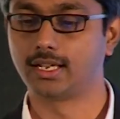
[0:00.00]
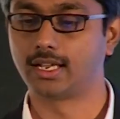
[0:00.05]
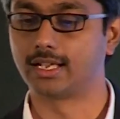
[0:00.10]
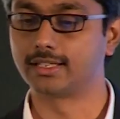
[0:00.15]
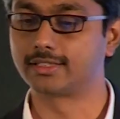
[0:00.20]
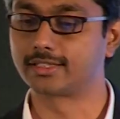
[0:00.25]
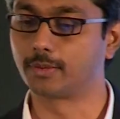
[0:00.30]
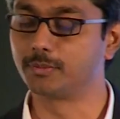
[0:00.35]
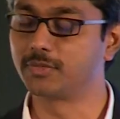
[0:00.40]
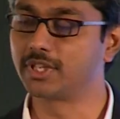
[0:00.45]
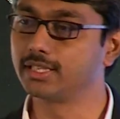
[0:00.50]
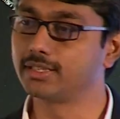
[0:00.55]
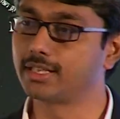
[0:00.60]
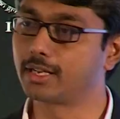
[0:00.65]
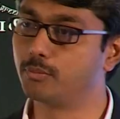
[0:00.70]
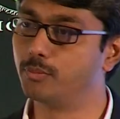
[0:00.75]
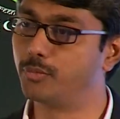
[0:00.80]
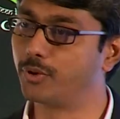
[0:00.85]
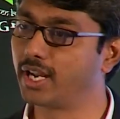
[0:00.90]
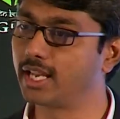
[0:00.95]
and something
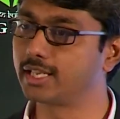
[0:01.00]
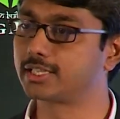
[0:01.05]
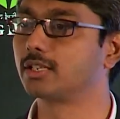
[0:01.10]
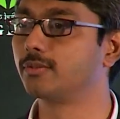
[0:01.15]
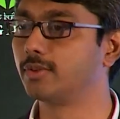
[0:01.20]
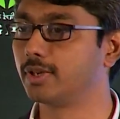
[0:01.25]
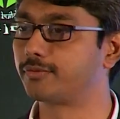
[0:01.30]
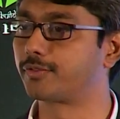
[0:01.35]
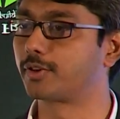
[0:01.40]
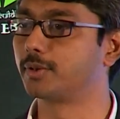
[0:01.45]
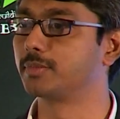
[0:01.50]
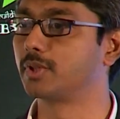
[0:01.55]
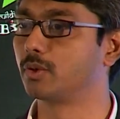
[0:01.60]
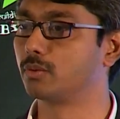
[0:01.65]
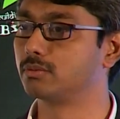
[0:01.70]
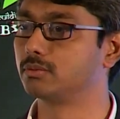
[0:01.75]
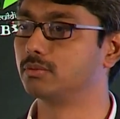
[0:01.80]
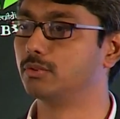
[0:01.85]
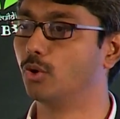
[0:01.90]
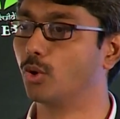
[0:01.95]
that breaks away from the
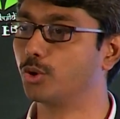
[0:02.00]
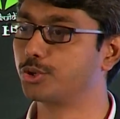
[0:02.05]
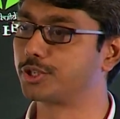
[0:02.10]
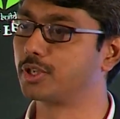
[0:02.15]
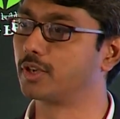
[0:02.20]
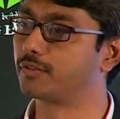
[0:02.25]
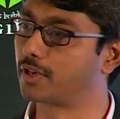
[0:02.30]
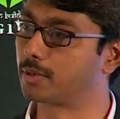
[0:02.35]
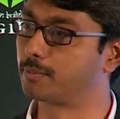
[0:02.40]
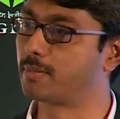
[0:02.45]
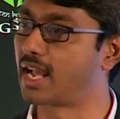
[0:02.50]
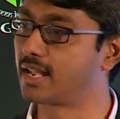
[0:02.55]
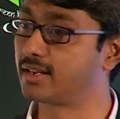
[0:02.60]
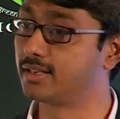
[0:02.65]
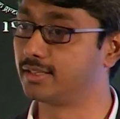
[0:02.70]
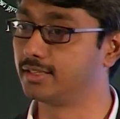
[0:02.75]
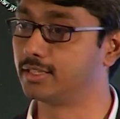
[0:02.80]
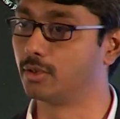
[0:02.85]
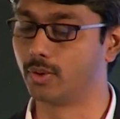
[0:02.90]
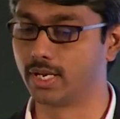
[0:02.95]
notion of
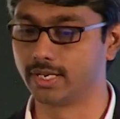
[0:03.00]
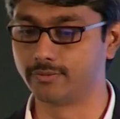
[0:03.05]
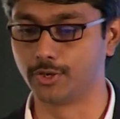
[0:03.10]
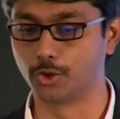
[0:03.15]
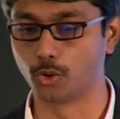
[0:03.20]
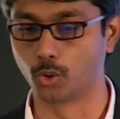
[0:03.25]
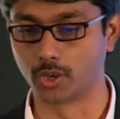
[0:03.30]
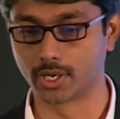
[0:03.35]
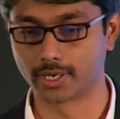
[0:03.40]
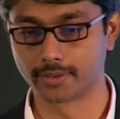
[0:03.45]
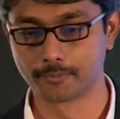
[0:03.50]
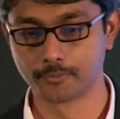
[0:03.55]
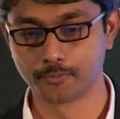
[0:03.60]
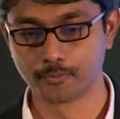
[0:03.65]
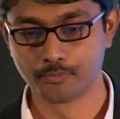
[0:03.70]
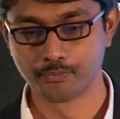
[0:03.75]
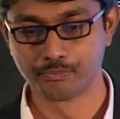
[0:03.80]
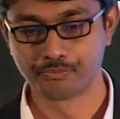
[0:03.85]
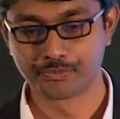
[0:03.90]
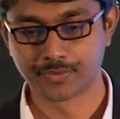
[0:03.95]
urbanity the way we know it.
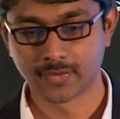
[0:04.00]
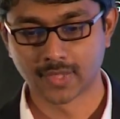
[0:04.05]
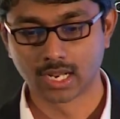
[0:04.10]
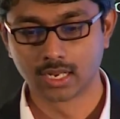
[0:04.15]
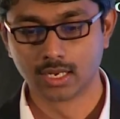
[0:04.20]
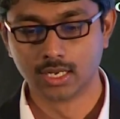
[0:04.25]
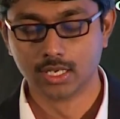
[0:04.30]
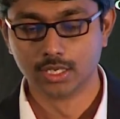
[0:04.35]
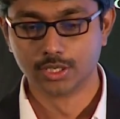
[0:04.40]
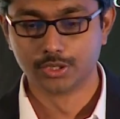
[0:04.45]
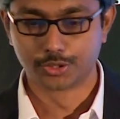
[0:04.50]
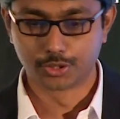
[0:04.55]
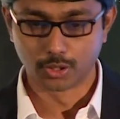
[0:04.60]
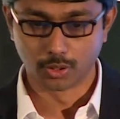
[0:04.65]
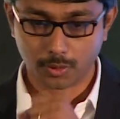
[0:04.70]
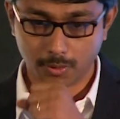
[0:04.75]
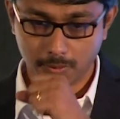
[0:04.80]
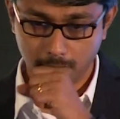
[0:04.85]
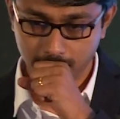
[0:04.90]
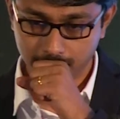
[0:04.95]

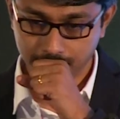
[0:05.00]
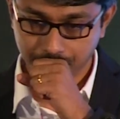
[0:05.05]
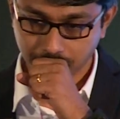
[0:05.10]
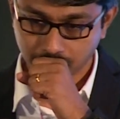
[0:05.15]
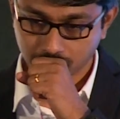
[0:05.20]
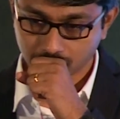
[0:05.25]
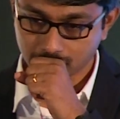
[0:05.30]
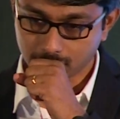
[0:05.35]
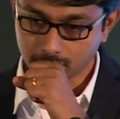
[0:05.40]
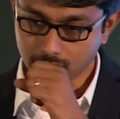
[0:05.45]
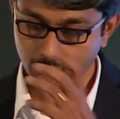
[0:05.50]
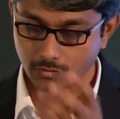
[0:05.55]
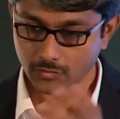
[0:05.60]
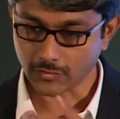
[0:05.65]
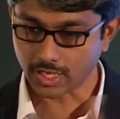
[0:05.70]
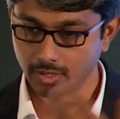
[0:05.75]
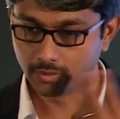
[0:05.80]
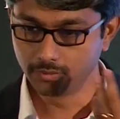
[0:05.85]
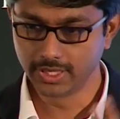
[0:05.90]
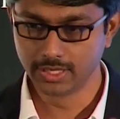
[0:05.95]
So
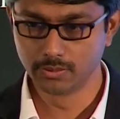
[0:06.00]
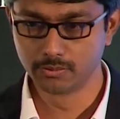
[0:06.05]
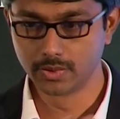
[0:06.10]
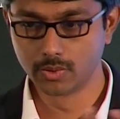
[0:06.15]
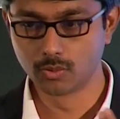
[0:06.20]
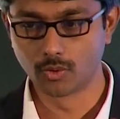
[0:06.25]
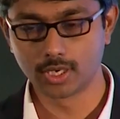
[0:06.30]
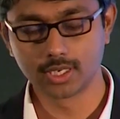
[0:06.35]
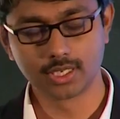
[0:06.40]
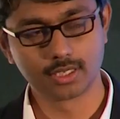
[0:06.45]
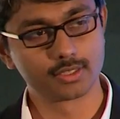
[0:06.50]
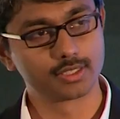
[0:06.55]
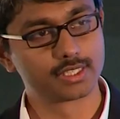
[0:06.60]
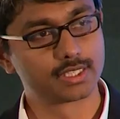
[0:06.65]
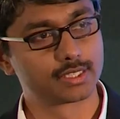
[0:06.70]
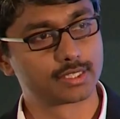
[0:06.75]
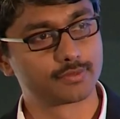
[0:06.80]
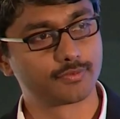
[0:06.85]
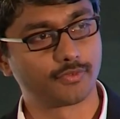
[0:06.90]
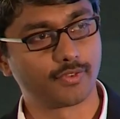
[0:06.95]
we wanted to
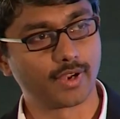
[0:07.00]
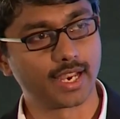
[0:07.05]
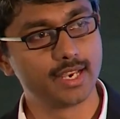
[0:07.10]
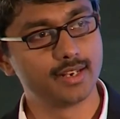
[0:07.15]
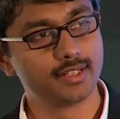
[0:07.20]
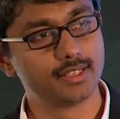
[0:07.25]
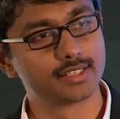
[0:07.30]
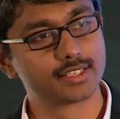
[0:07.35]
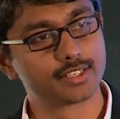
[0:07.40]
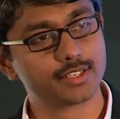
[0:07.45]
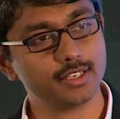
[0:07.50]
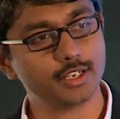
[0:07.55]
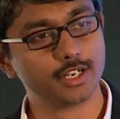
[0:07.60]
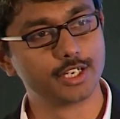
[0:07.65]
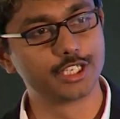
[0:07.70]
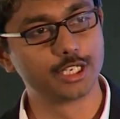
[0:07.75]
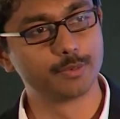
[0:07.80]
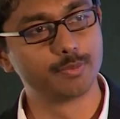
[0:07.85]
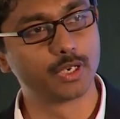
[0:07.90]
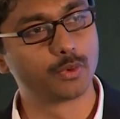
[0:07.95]
find the
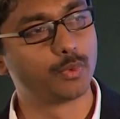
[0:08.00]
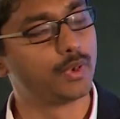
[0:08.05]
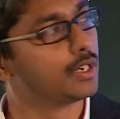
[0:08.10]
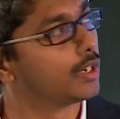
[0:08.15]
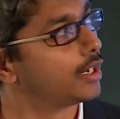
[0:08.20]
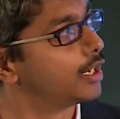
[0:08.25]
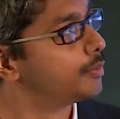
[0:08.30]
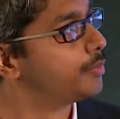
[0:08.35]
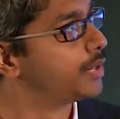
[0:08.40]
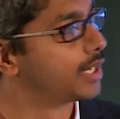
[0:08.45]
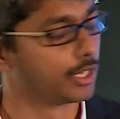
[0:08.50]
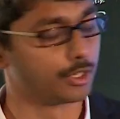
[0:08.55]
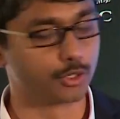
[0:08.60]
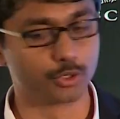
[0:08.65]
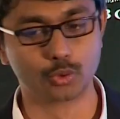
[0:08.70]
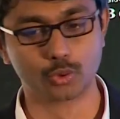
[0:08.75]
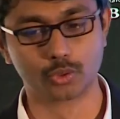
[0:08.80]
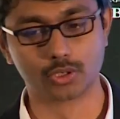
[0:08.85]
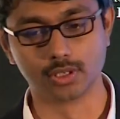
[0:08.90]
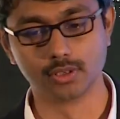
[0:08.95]
synergy between urban
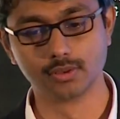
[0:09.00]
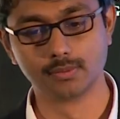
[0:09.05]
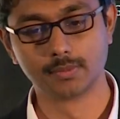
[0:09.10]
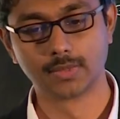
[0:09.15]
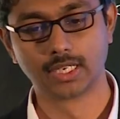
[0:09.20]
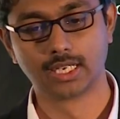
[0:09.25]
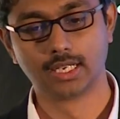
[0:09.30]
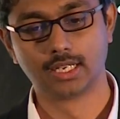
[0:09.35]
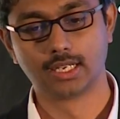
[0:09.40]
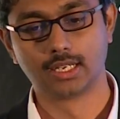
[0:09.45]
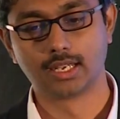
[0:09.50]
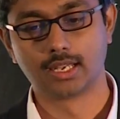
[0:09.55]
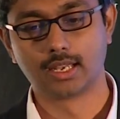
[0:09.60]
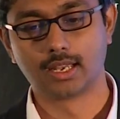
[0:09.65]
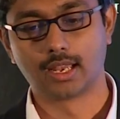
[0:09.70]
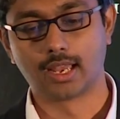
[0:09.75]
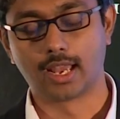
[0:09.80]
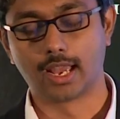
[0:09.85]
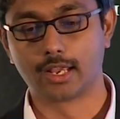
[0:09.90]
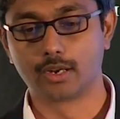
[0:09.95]
and rural
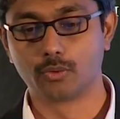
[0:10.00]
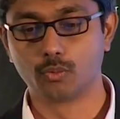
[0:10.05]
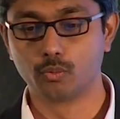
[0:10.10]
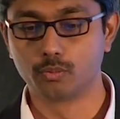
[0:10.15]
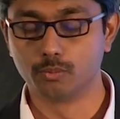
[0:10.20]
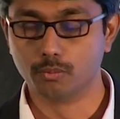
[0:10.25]
and